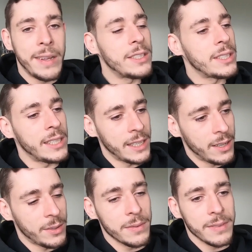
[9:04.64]
eventually you
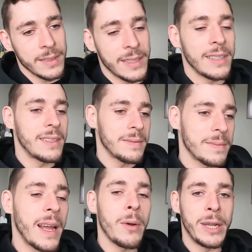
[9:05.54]
know
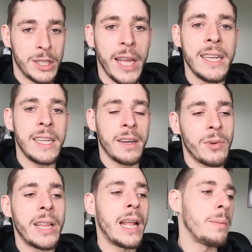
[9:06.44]
I went to India
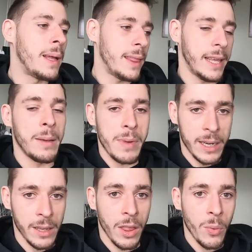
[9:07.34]
for that month I came
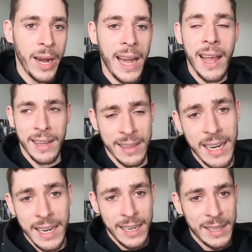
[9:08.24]
back to Lithuania and
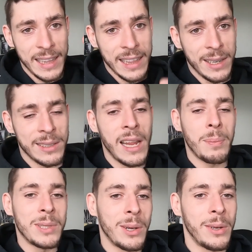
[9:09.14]
there's an
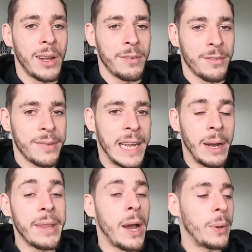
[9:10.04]
episode of
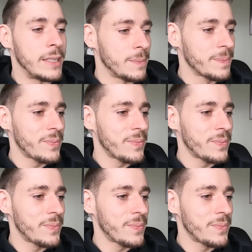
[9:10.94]
how that went